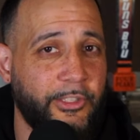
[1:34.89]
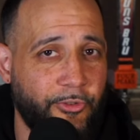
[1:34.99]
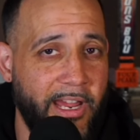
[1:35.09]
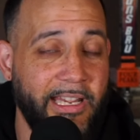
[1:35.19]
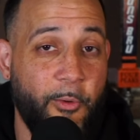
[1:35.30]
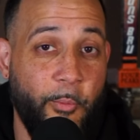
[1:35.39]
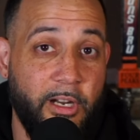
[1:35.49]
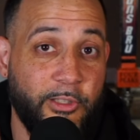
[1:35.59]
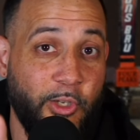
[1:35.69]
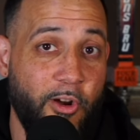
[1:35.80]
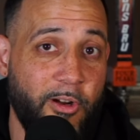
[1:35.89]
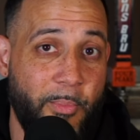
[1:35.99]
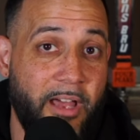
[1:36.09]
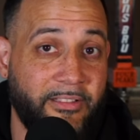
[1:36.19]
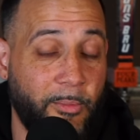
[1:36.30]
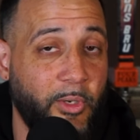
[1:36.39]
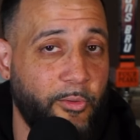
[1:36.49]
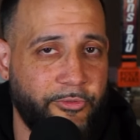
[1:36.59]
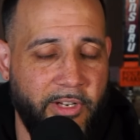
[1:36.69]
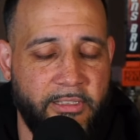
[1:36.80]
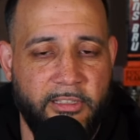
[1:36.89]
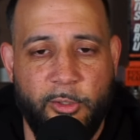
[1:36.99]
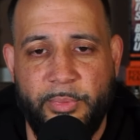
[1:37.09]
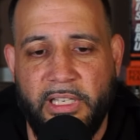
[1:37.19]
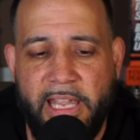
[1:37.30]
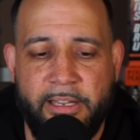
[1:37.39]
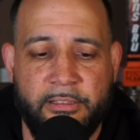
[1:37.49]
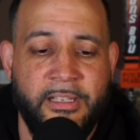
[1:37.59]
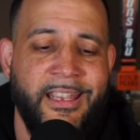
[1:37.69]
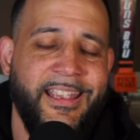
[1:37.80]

trait, and we're going to talk about some of those traits a little bit later.